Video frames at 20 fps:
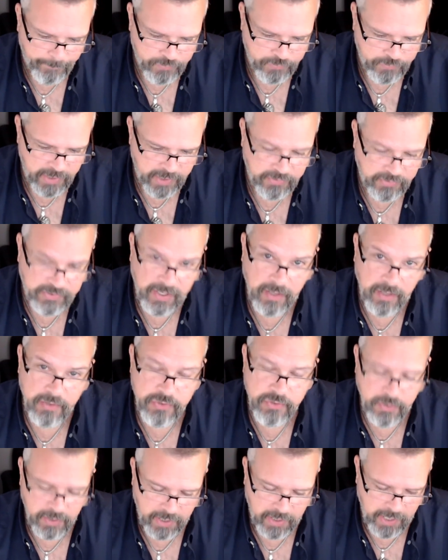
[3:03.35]
JD
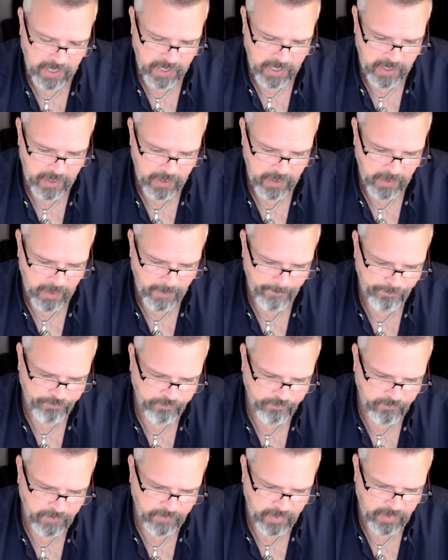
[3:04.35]
Salinger again.
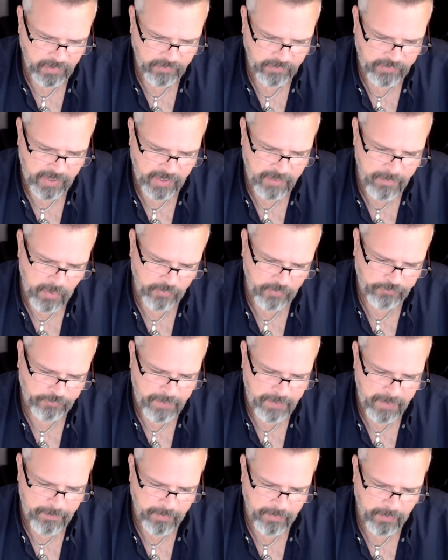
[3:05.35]
Take most
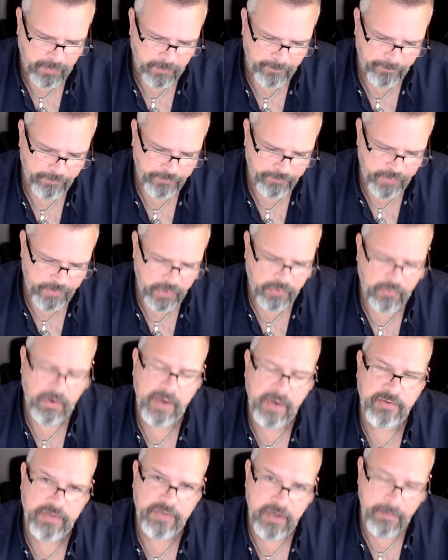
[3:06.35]
people. They're
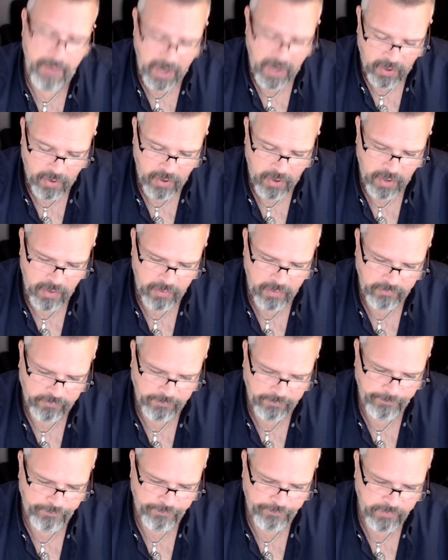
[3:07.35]
crazy about cars.